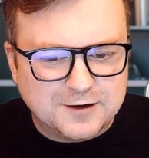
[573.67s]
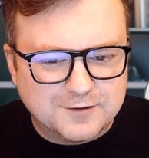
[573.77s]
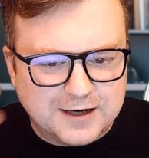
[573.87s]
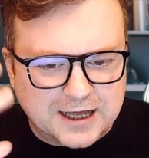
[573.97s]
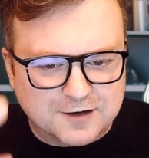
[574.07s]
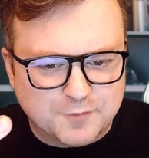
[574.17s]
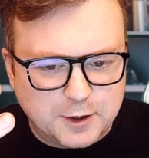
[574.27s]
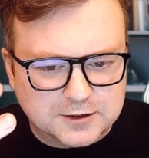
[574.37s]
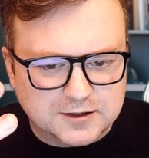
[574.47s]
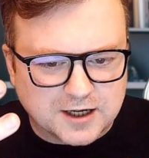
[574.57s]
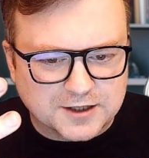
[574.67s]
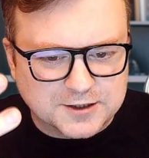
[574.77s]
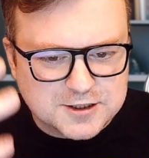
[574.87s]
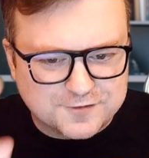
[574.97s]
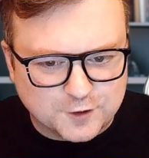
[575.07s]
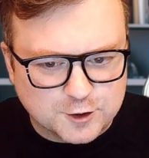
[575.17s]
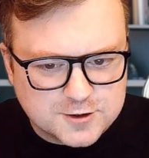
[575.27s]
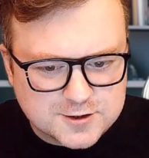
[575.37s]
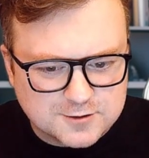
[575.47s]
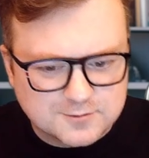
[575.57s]
Lack of parental guidance
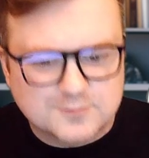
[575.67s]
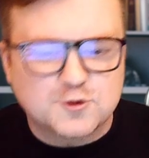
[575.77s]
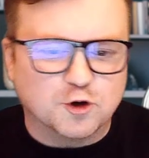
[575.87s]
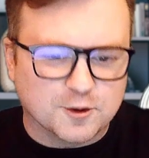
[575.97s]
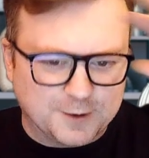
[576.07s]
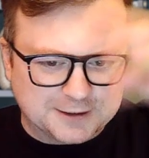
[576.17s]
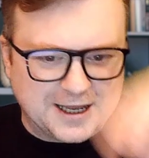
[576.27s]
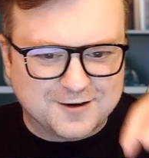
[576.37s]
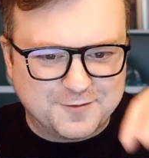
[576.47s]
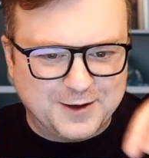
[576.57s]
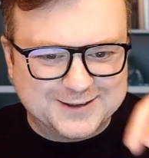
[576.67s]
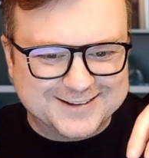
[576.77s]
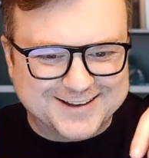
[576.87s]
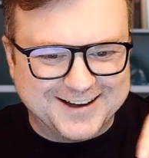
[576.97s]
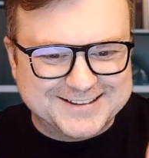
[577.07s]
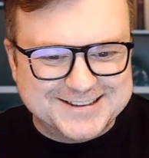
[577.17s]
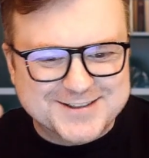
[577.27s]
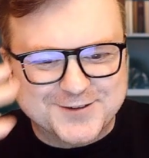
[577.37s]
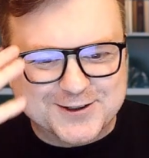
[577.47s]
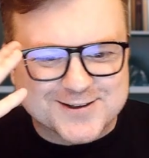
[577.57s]
first, talk about lack of parental guidance
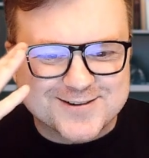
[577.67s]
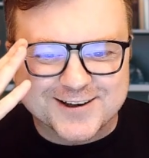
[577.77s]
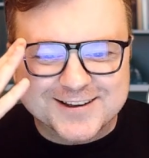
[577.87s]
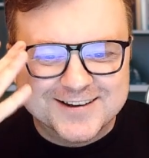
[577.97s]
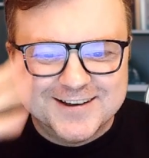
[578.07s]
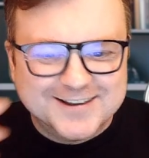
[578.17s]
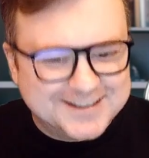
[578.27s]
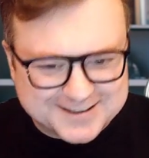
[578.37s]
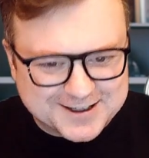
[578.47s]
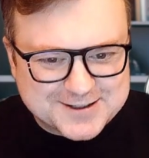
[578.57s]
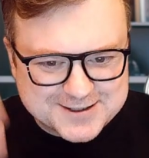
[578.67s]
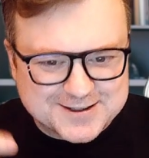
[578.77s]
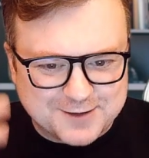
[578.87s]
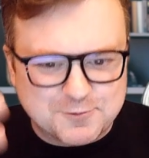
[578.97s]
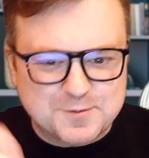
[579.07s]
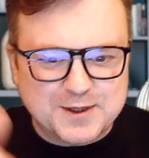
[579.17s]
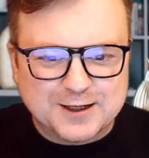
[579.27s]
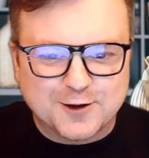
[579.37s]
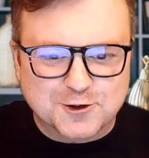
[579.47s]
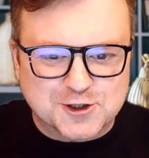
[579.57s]
first, right? That would be a
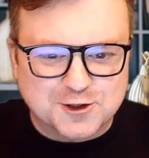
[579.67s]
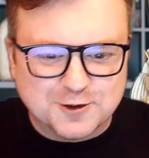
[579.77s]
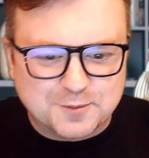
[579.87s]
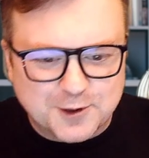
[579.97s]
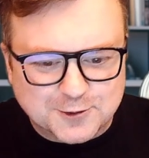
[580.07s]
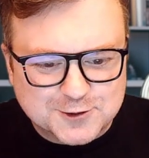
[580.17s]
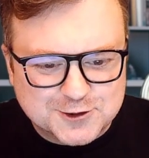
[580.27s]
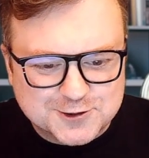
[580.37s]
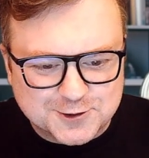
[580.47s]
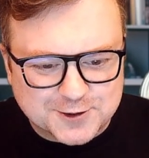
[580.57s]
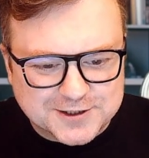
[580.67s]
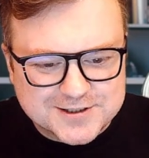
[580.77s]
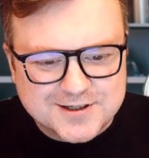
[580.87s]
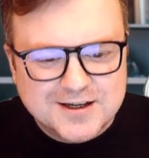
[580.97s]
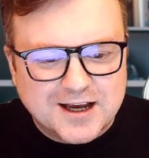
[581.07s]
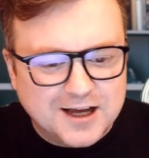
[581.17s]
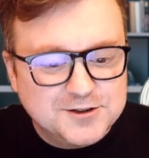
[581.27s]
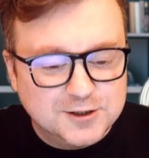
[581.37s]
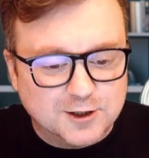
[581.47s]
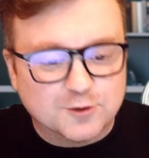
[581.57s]
logical approach to this. And
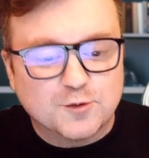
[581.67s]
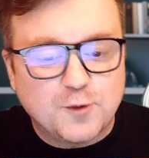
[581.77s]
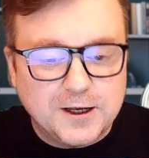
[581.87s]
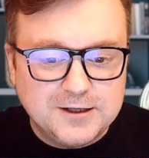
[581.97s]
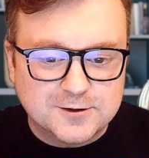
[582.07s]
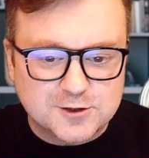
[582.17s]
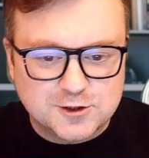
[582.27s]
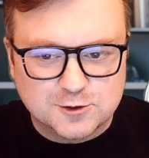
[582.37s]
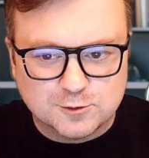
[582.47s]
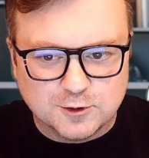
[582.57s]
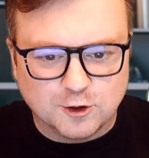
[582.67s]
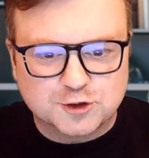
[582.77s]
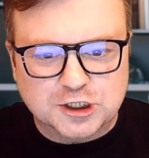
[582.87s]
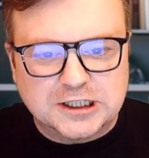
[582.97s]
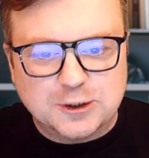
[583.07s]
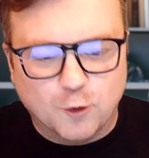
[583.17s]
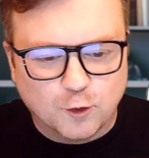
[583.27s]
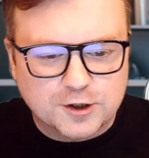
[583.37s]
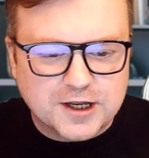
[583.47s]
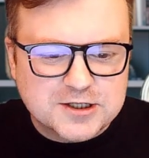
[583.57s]
the way that you logically
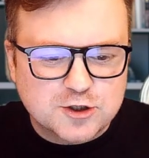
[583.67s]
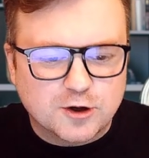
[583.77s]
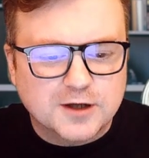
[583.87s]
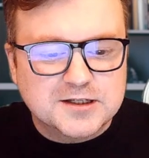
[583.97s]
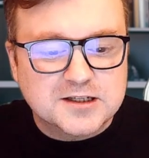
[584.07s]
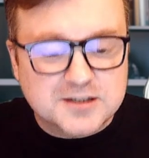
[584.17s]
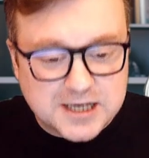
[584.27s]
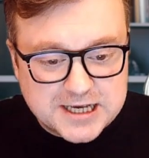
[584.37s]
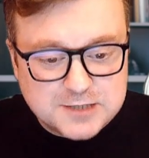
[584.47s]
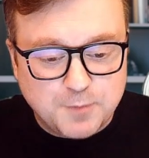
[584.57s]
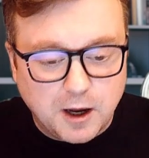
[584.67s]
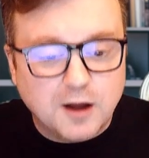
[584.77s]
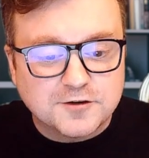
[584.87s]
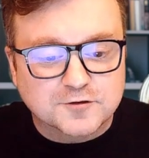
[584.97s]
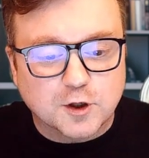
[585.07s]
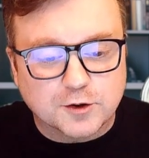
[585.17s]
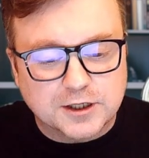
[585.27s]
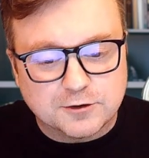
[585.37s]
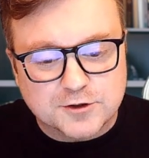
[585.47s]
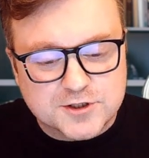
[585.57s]
organize your ideas is part of
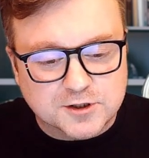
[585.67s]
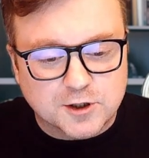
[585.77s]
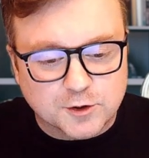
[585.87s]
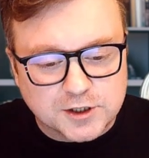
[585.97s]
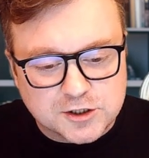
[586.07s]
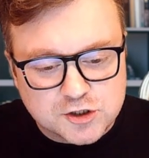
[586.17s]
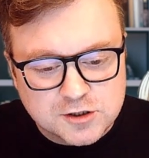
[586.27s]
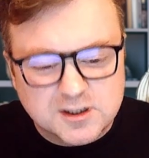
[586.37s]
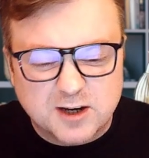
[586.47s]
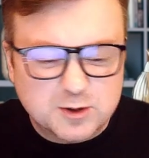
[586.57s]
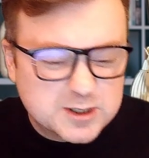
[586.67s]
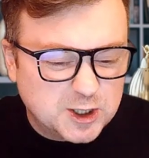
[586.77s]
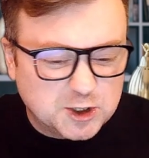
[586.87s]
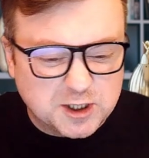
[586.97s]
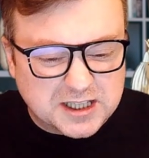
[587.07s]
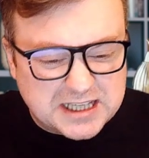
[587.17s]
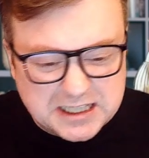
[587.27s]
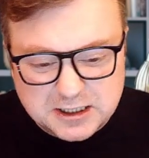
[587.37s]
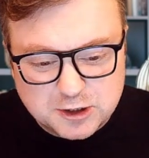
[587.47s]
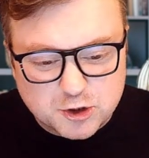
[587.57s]
coherence and cohesion. Now, it's not going to
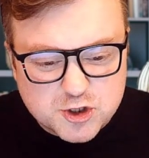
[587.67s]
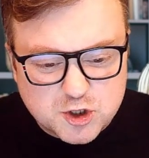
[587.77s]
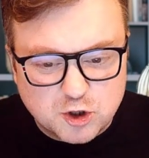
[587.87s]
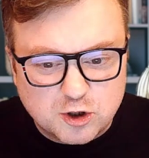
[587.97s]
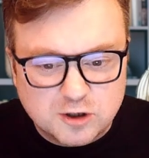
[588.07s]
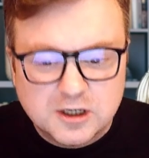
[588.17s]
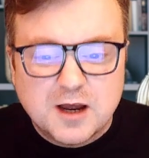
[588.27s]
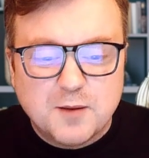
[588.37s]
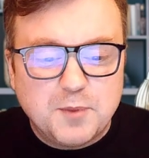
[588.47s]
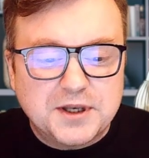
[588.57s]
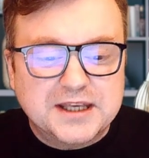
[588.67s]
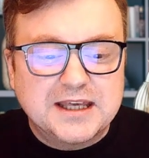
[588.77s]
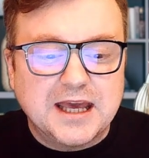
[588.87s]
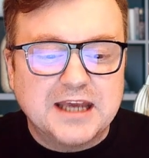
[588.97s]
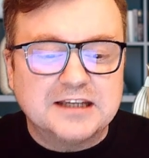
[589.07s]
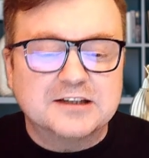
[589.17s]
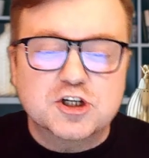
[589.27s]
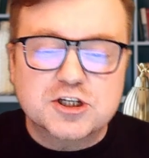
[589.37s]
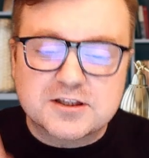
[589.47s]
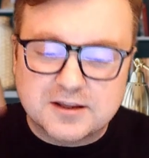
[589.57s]
kill your score, but again,
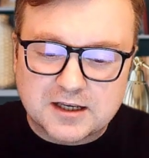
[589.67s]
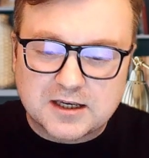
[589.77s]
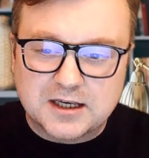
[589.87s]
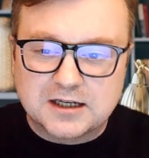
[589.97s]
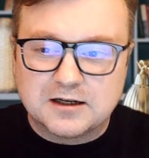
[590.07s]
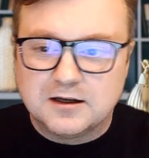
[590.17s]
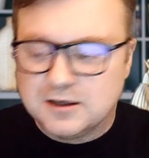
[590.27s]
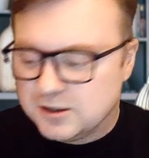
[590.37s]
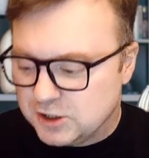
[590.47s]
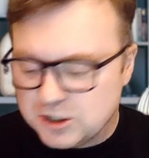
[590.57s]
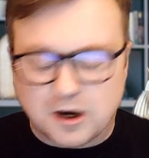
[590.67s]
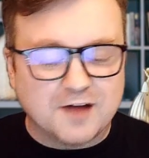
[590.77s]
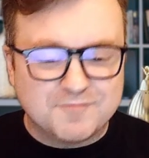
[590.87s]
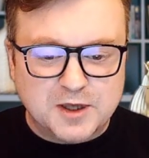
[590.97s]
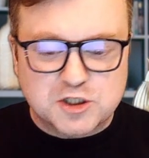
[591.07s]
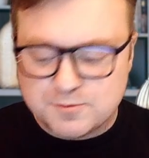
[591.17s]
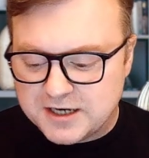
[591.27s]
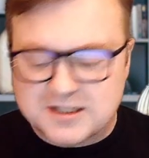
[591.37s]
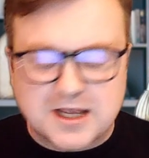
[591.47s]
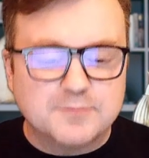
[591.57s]
just thinking, I've mentioned
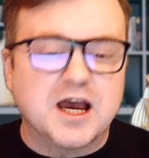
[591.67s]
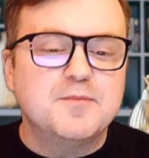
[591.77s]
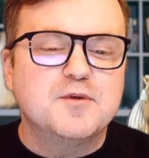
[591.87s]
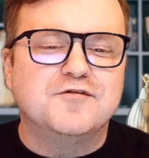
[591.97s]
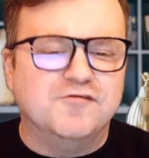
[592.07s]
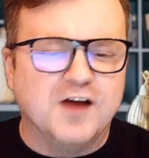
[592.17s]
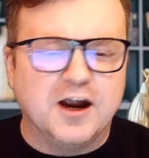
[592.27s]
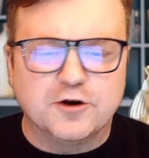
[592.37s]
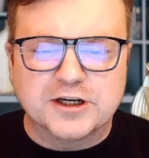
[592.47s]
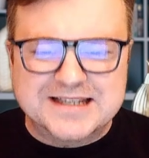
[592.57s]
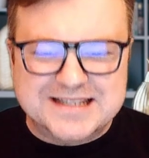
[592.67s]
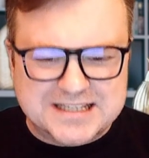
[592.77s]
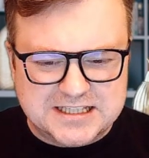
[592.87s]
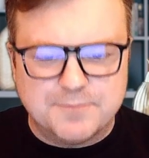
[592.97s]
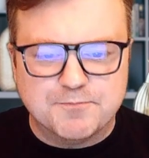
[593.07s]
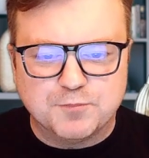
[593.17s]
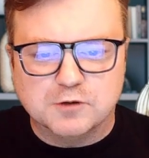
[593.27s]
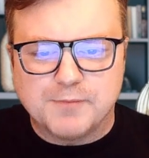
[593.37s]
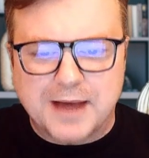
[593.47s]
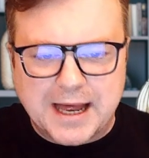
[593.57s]
many times, I'm a very simple
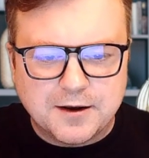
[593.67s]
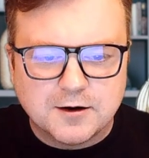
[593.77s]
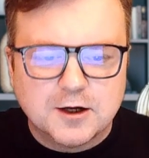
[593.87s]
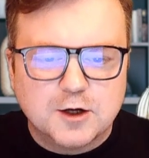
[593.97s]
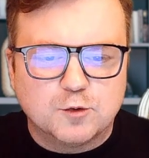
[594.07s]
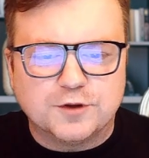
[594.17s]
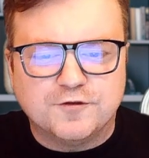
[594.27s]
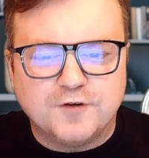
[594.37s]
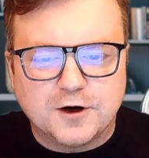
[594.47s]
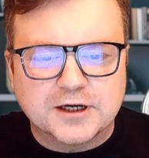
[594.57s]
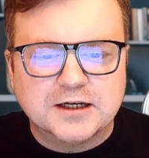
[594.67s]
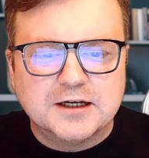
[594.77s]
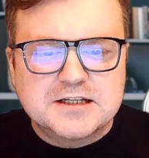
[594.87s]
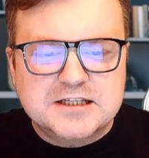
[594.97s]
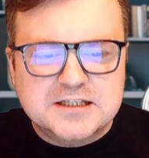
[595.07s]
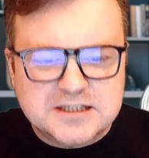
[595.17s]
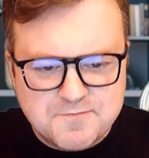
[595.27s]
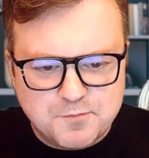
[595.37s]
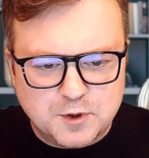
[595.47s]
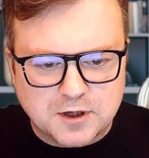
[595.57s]
man with very
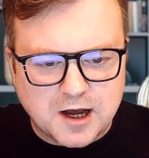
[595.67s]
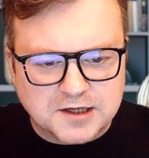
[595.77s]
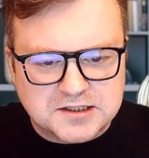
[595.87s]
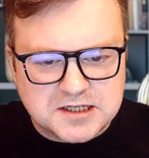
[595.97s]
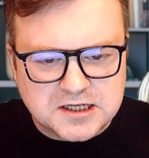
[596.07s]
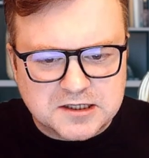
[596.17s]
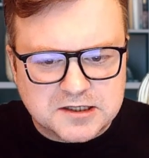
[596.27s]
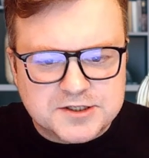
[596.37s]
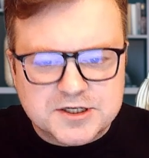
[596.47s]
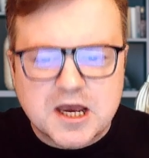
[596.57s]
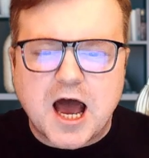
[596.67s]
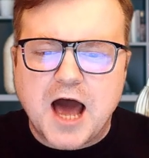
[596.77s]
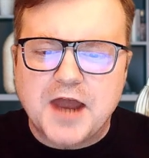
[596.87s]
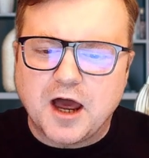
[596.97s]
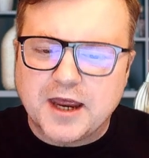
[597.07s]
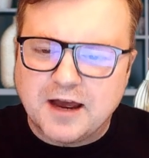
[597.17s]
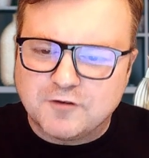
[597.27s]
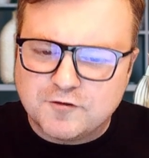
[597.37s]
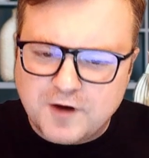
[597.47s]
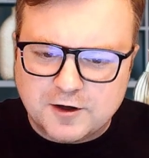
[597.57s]
simple ideas, and I have
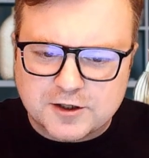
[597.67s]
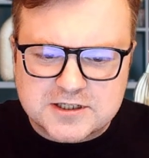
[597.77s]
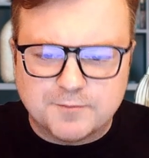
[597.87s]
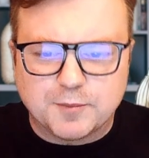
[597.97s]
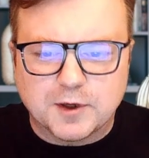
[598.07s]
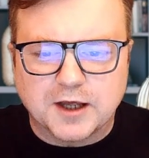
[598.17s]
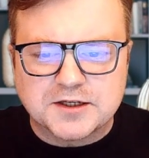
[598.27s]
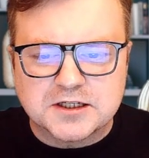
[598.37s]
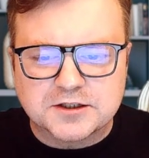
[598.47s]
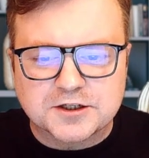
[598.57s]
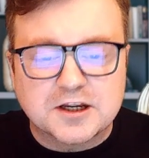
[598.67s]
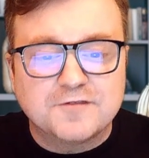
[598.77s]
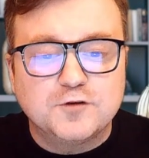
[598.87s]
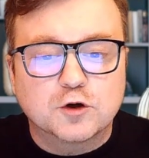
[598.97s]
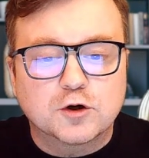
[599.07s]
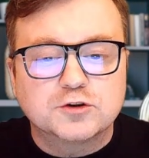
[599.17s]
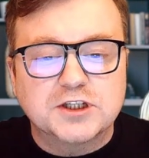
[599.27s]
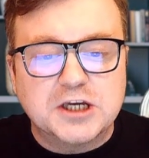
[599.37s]
a very simple idea that if you're going to